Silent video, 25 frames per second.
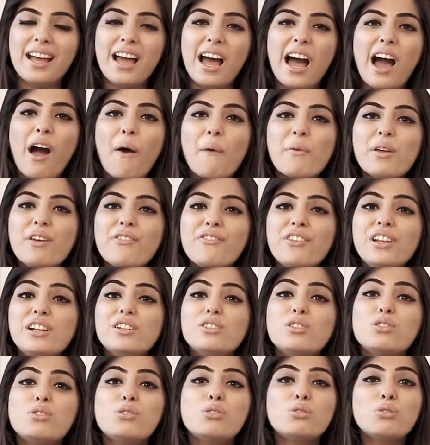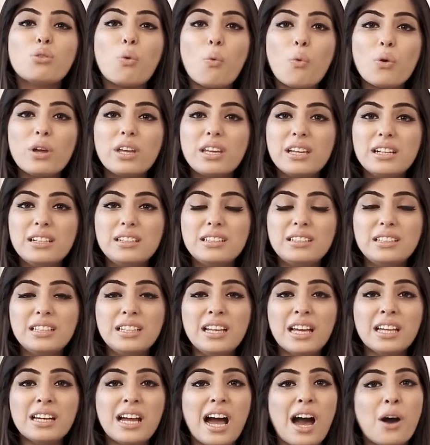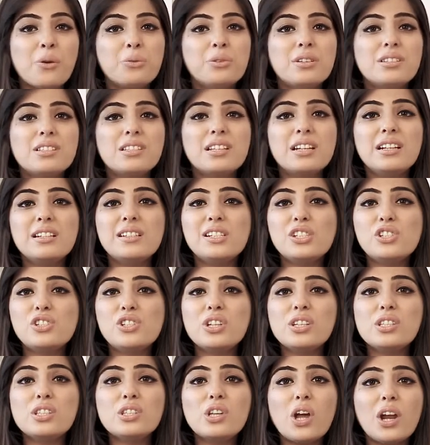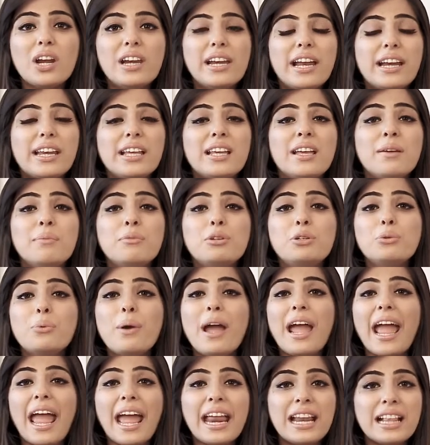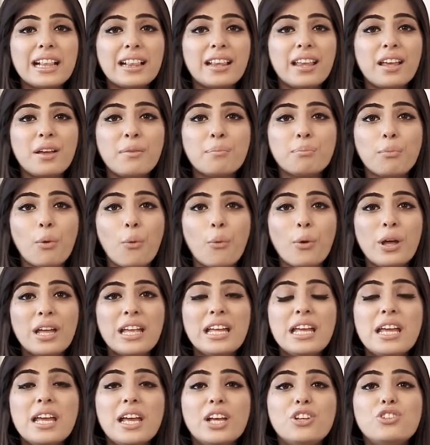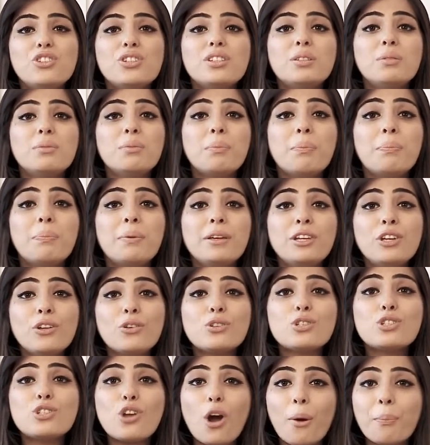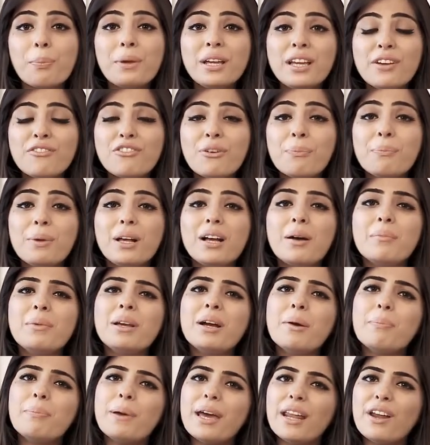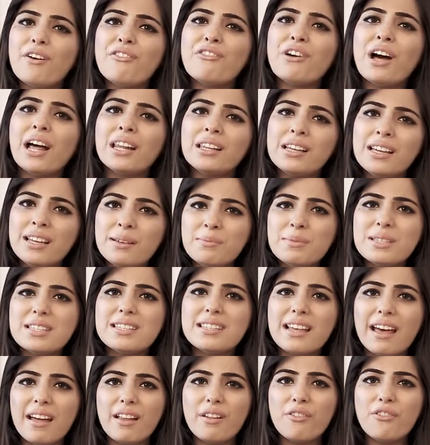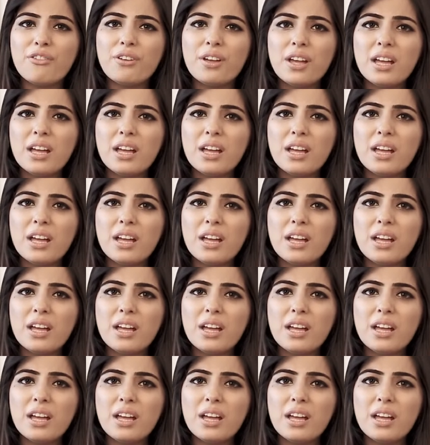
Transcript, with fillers: how he feels so guilty, and how this guilt is just not letting him do anything more. It's just, you know, stopping him from becoming a better father himself,